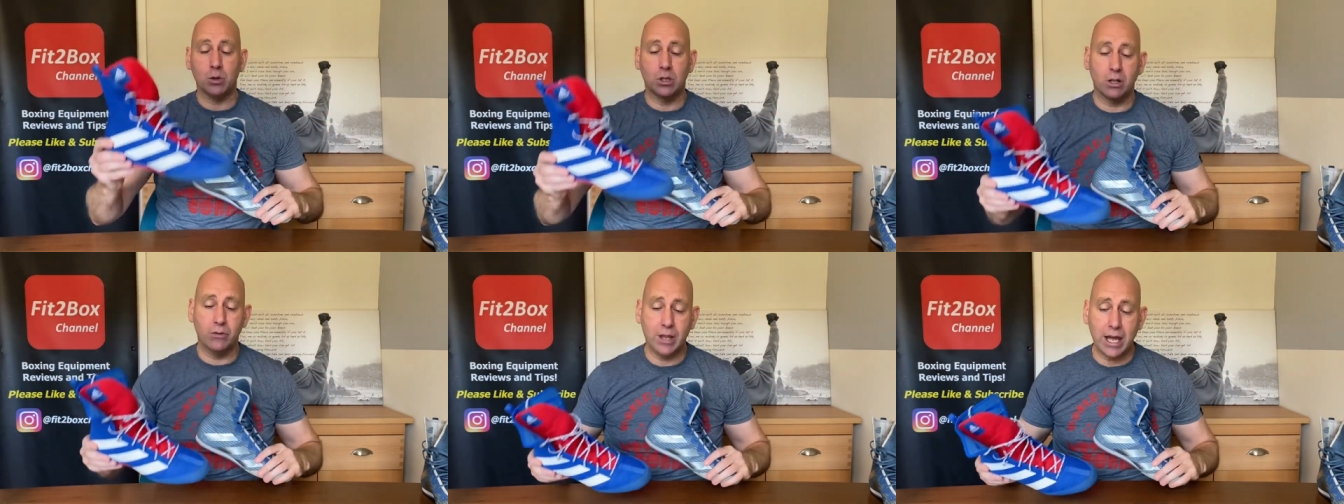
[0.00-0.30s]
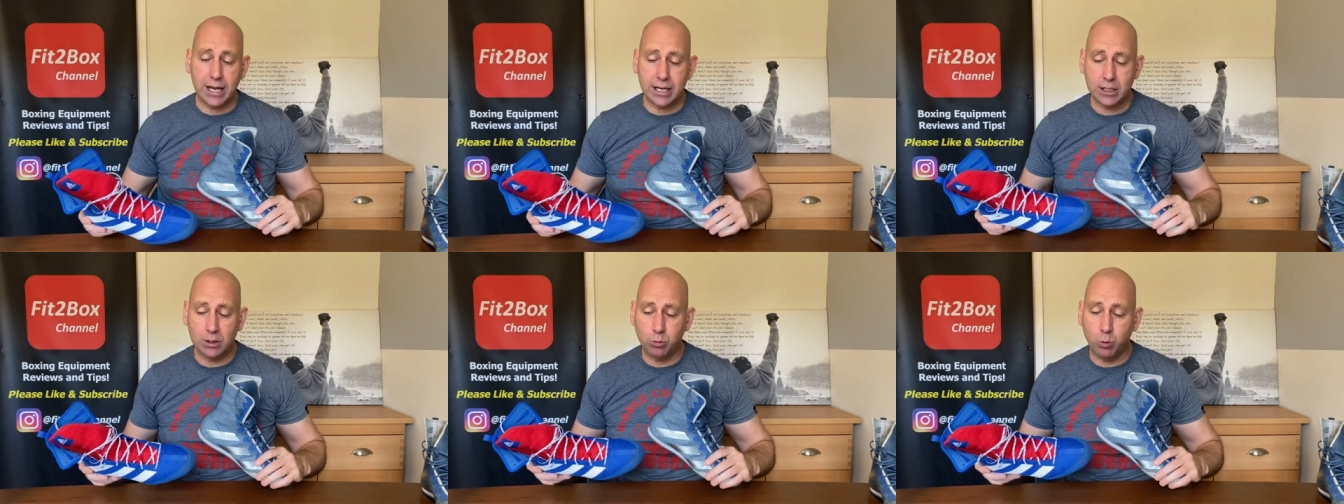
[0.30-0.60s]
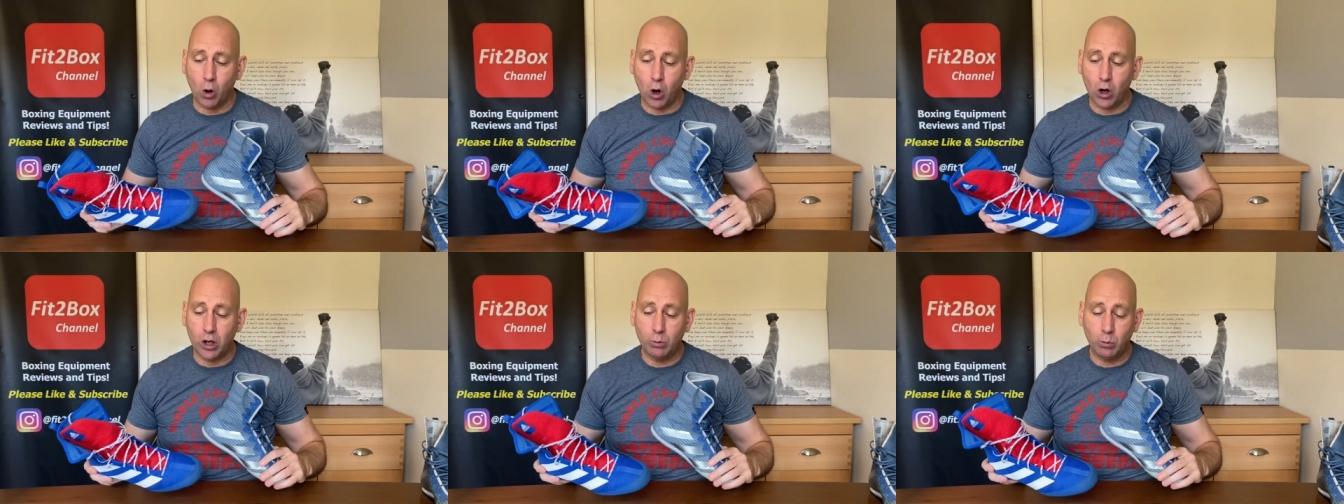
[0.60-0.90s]
And that is
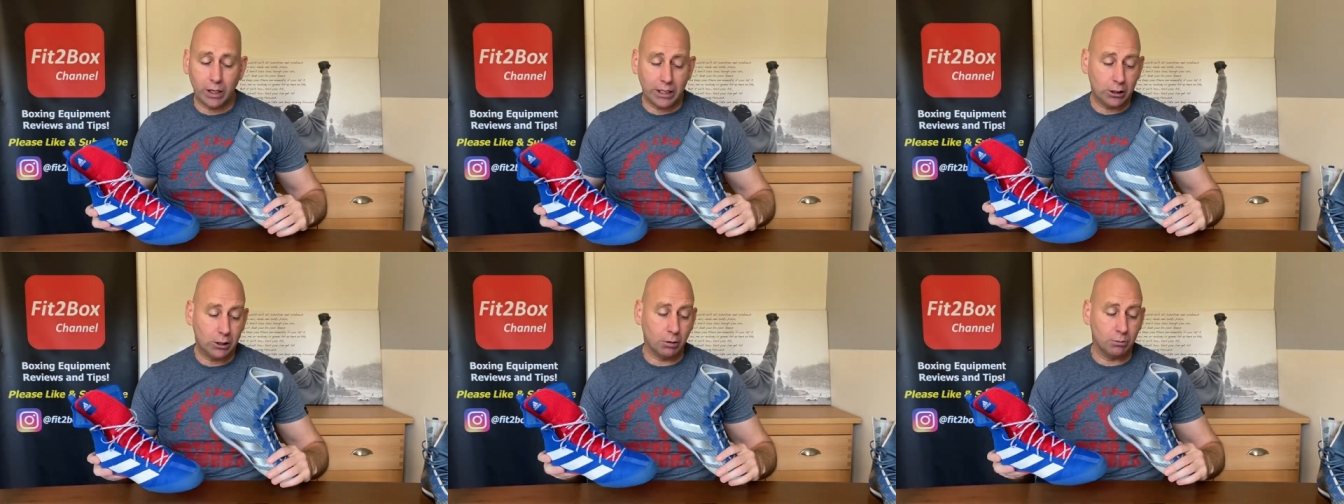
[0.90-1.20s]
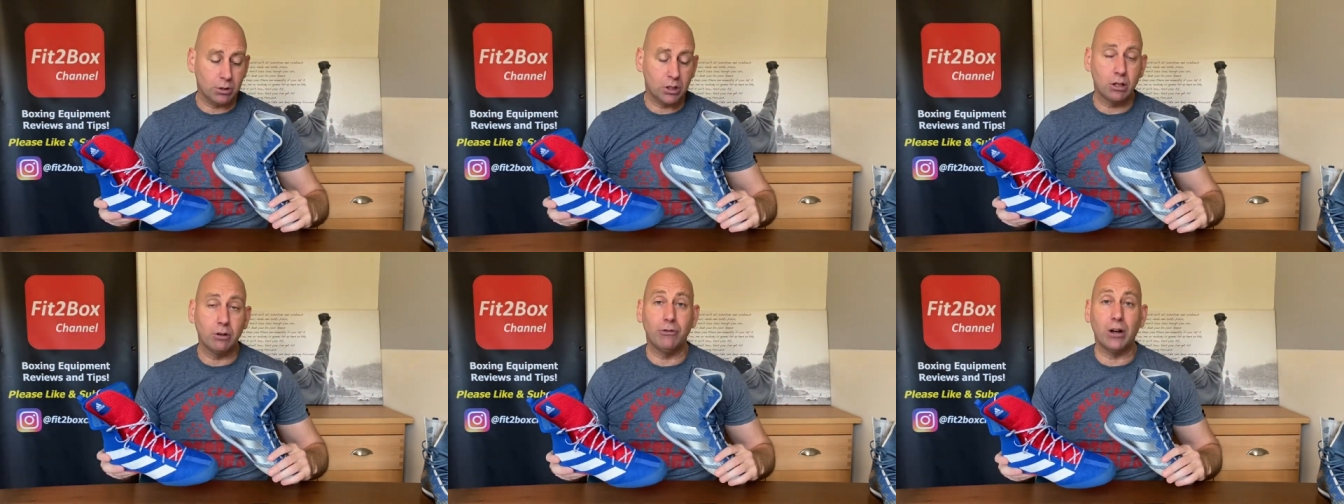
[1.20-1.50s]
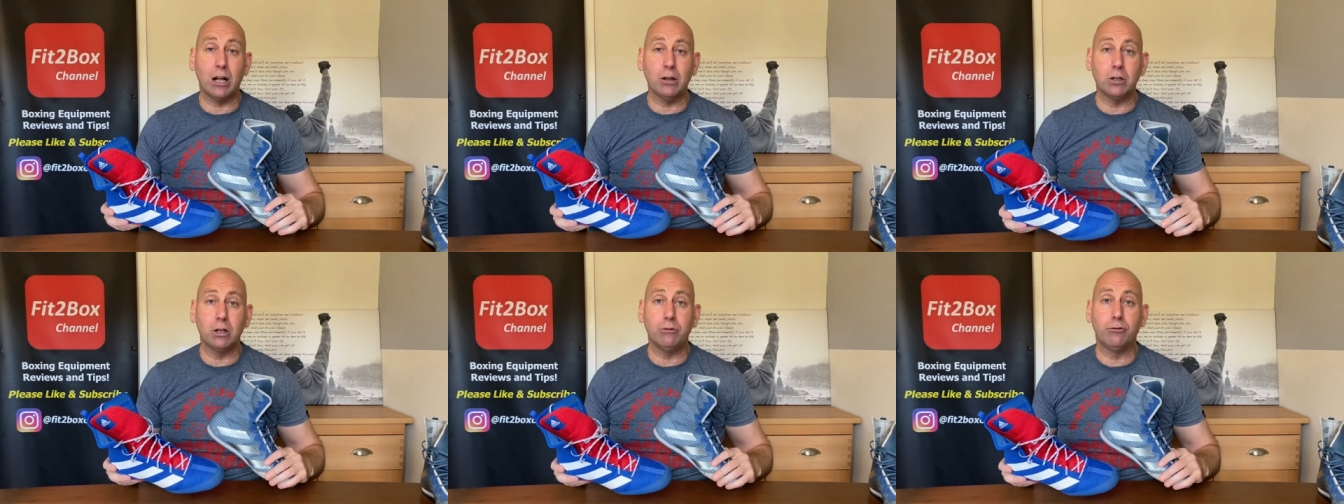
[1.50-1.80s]
why, when it comes to
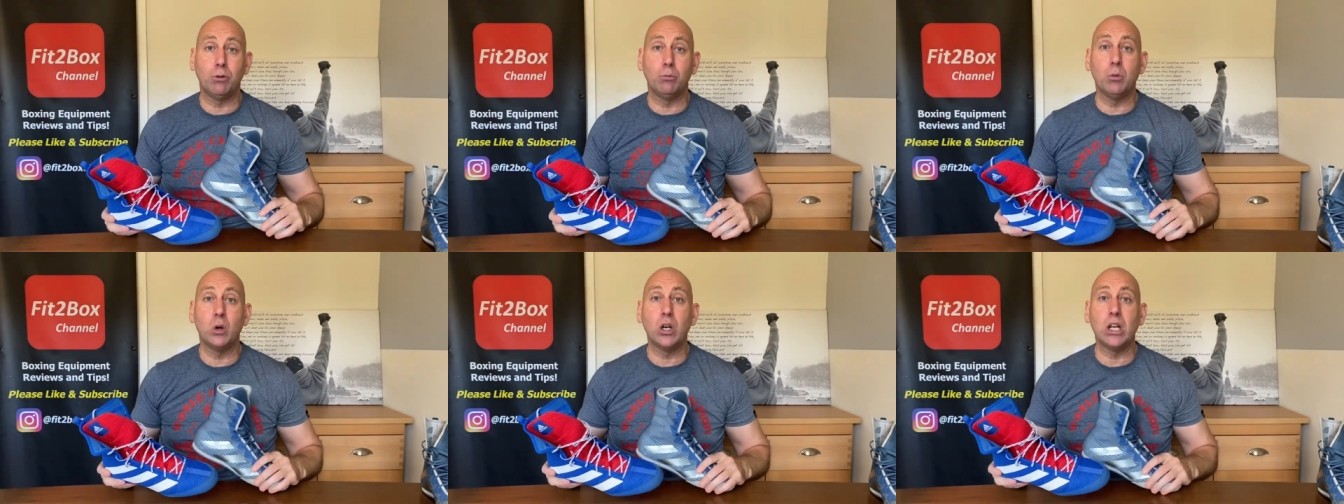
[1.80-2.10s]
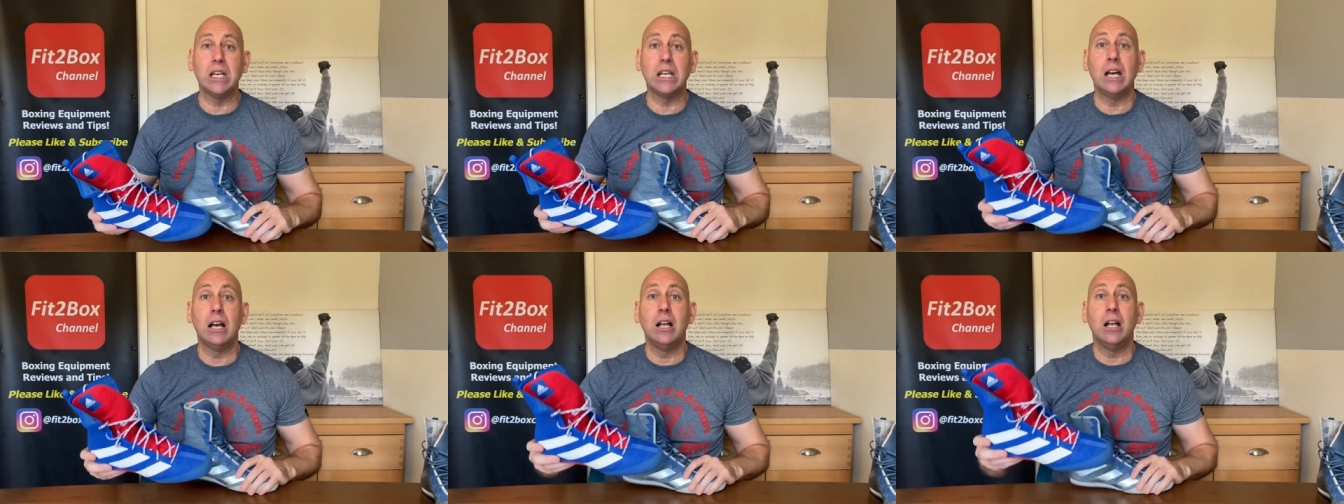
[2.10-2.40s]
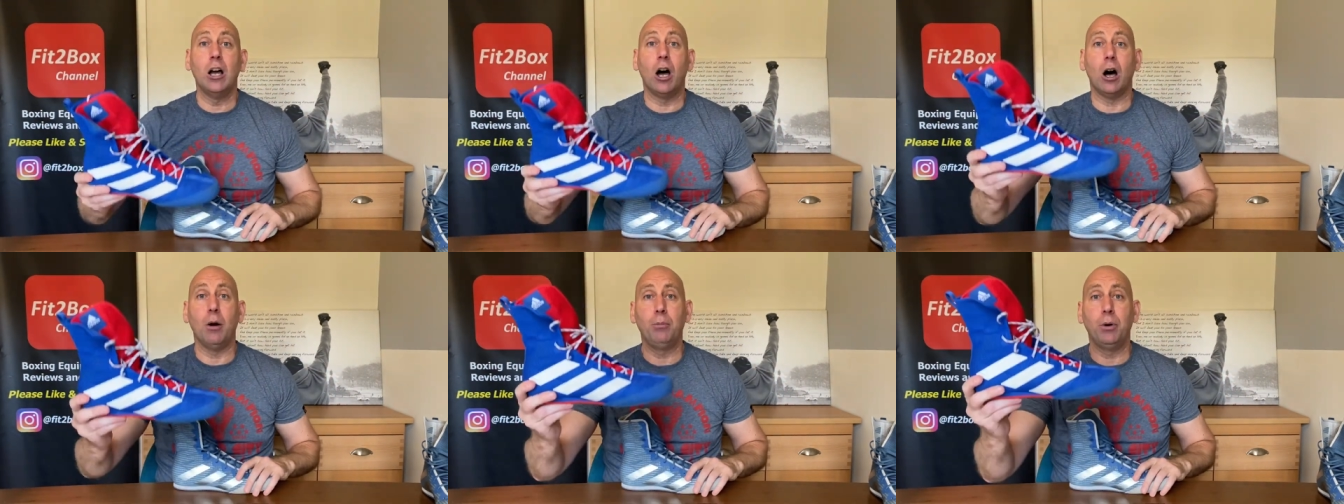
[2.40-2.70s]
value for money,
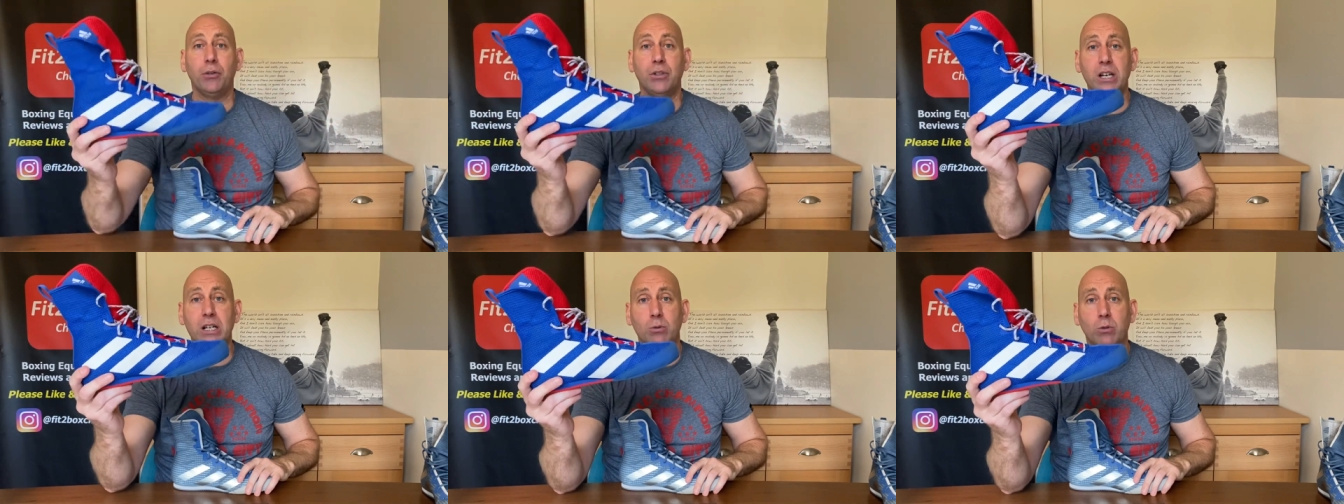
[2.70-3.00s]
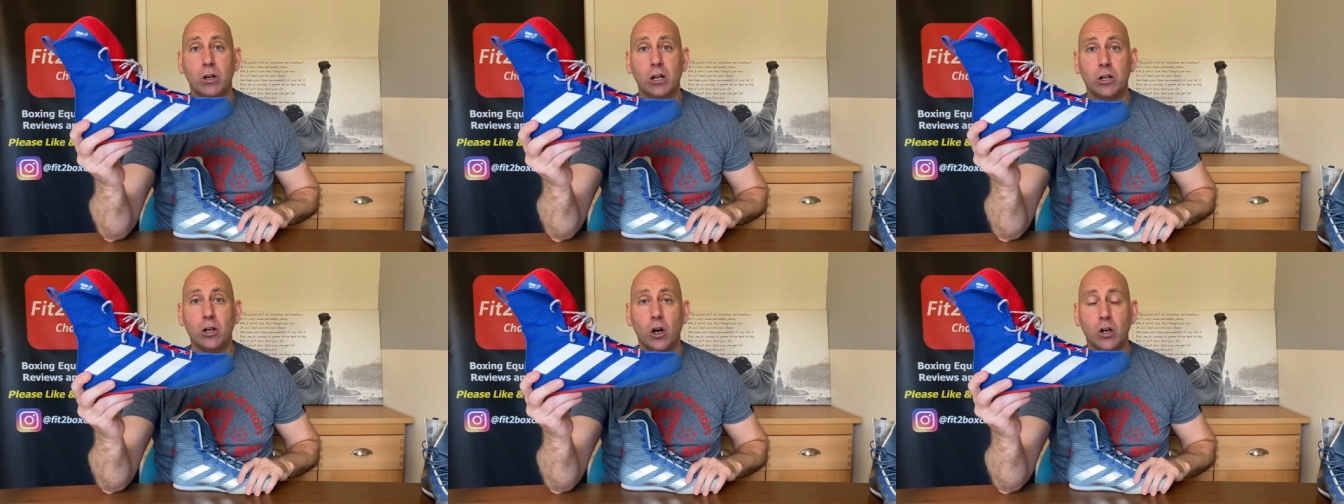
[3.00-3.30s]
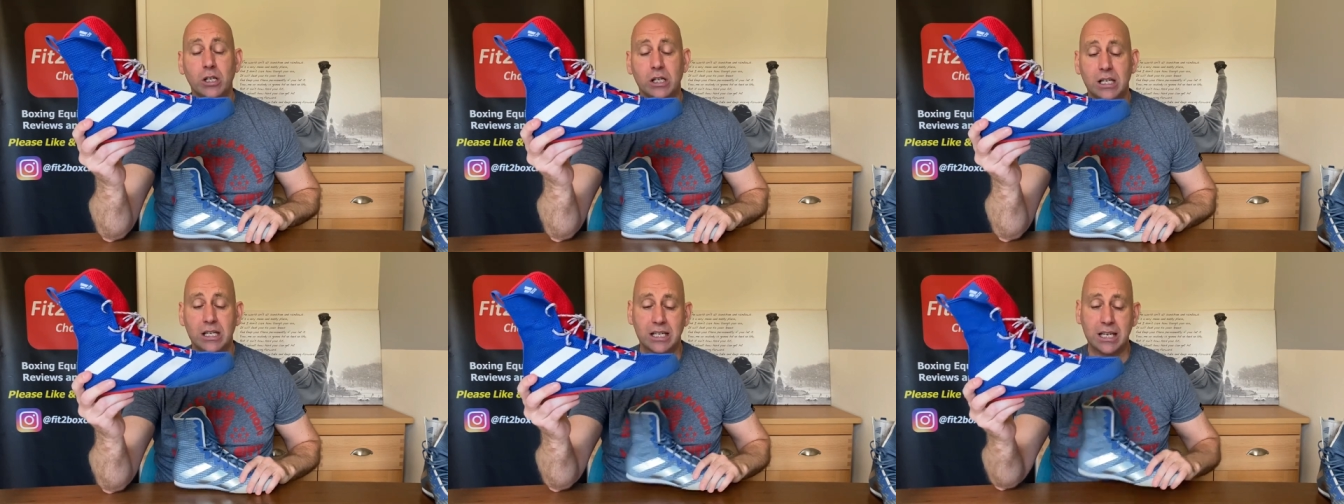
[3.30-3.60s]
I'll put this one at
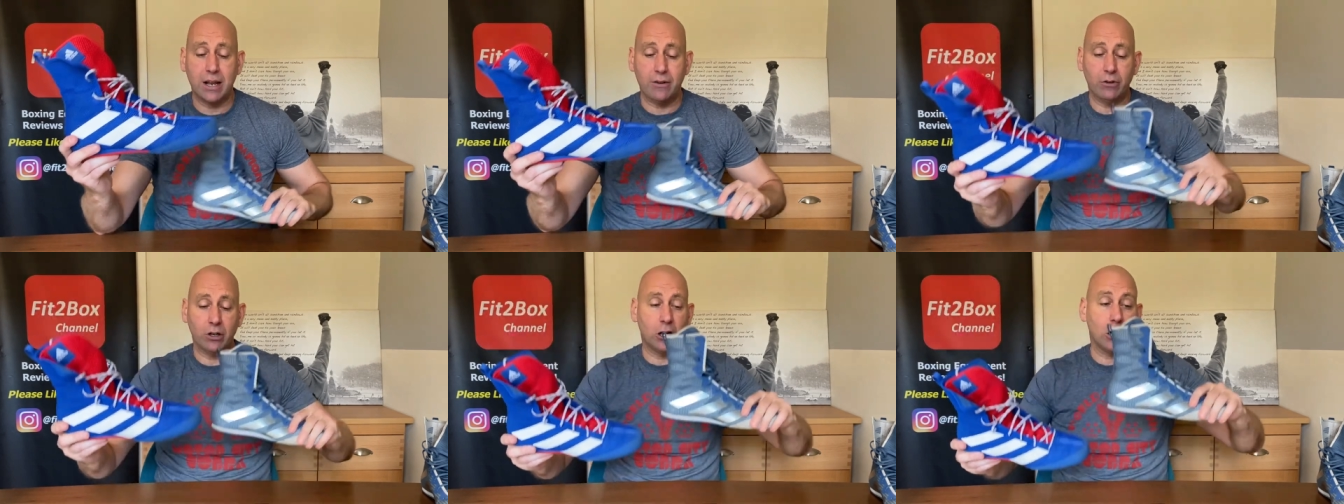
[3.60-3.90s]
97